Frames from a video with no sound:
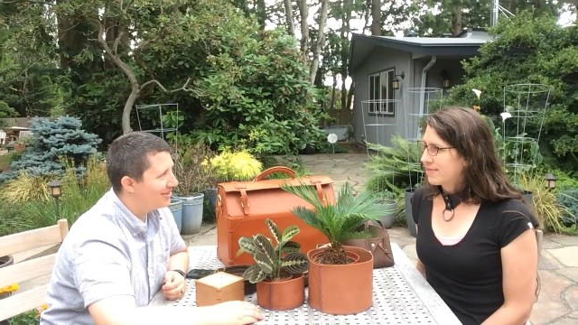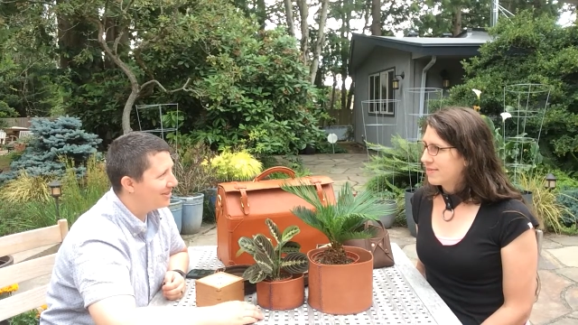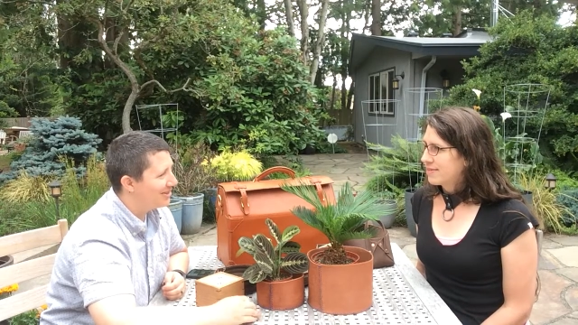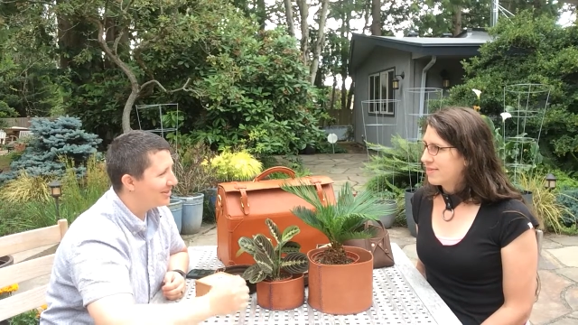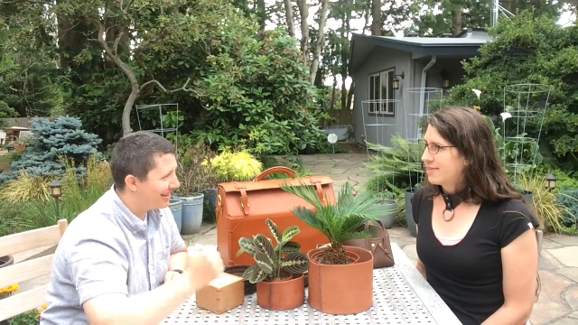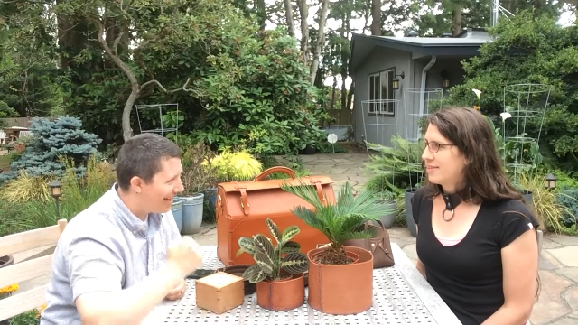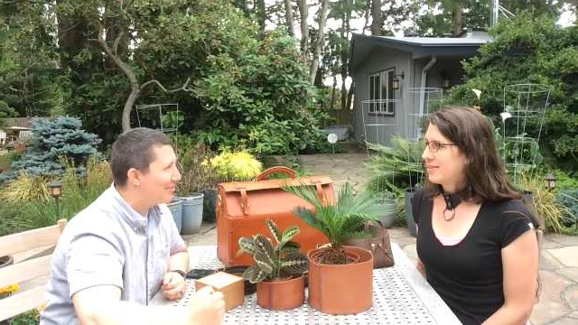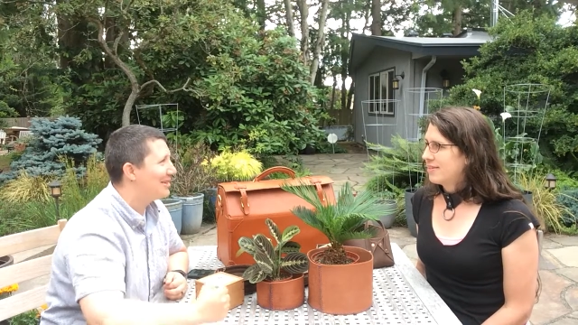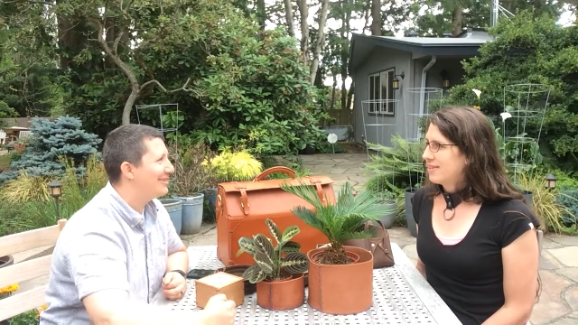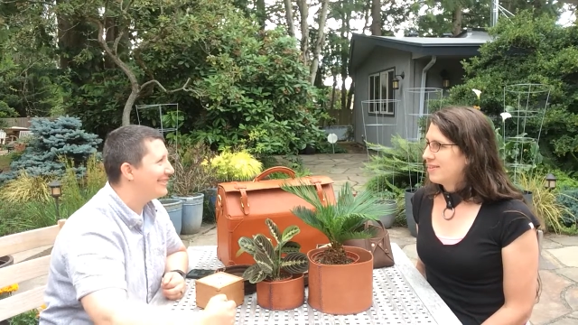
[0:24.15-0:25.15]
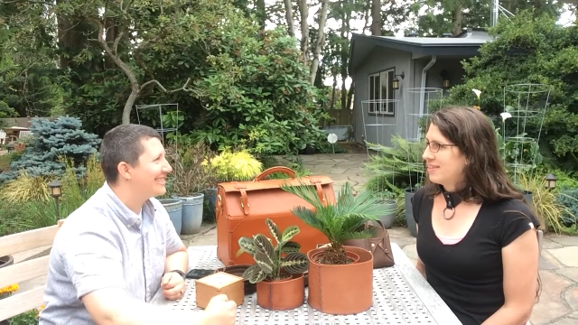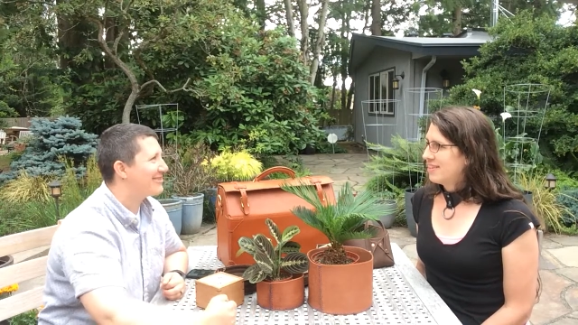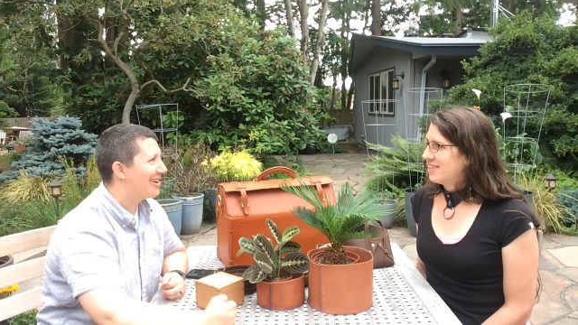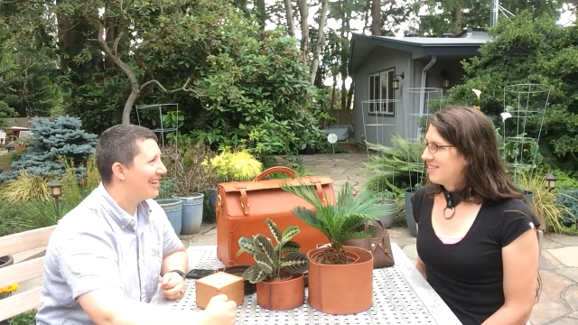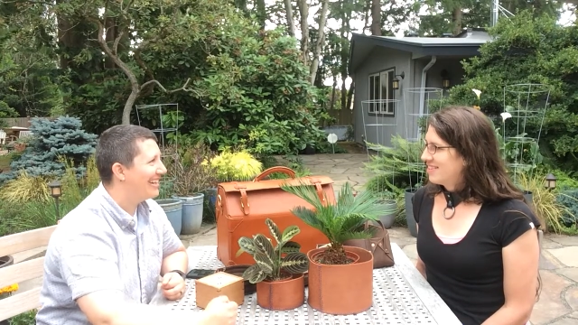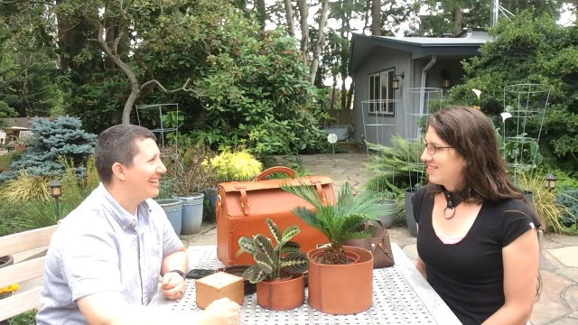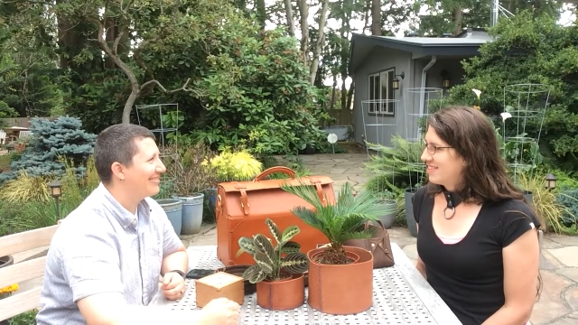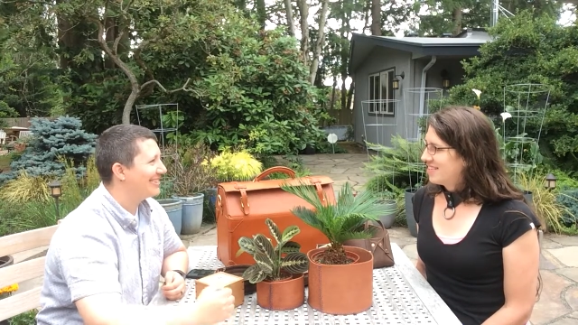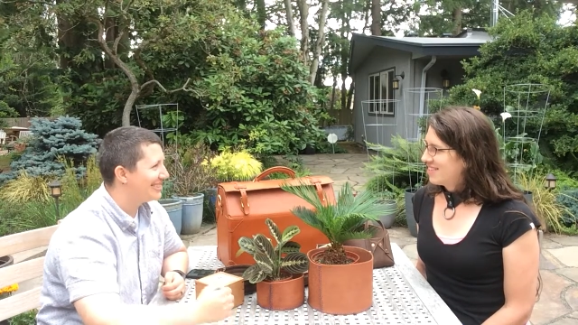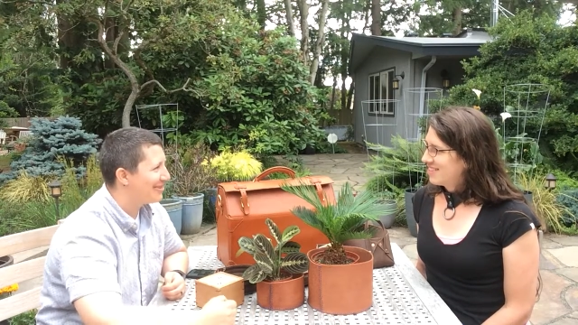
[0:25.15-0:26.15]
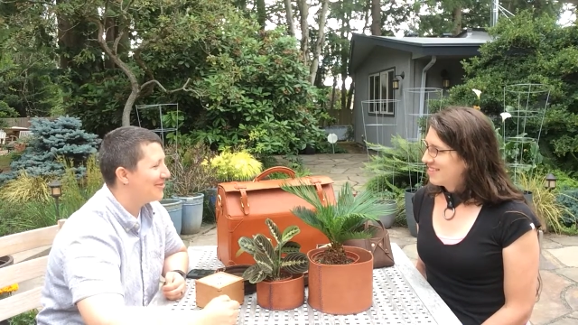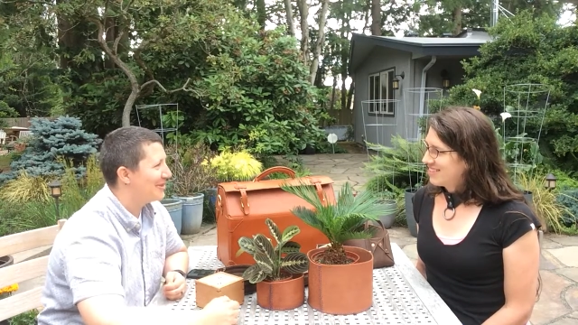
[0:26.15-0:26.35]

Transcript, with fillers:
Speaker 1: So I was like, I'm gonna do this right. I'm gonna start